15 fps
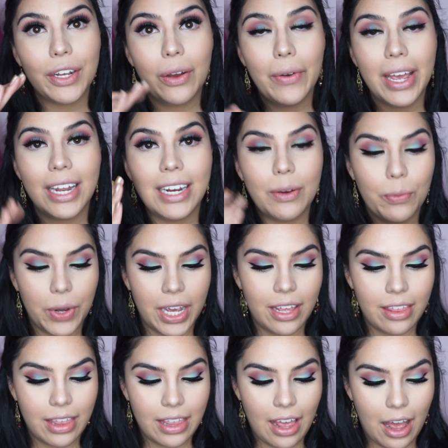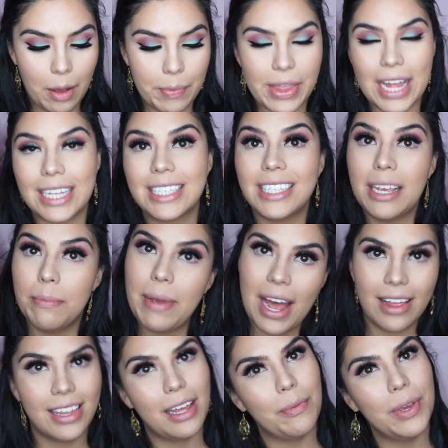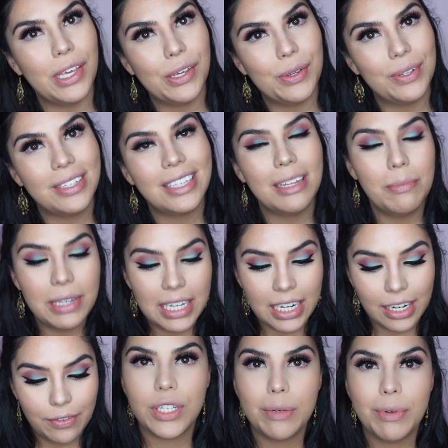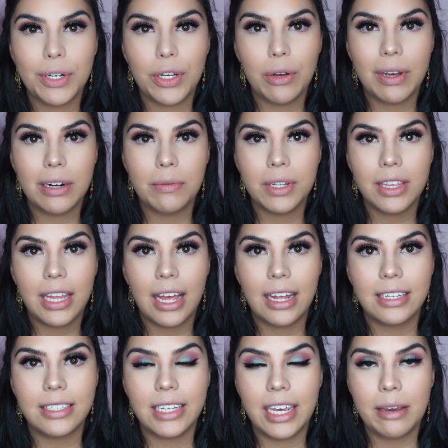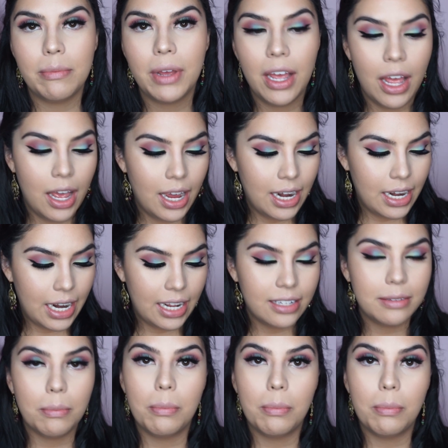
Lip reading: to go in with that same palette that we used in the beginning. First I'm going to go in with that same nice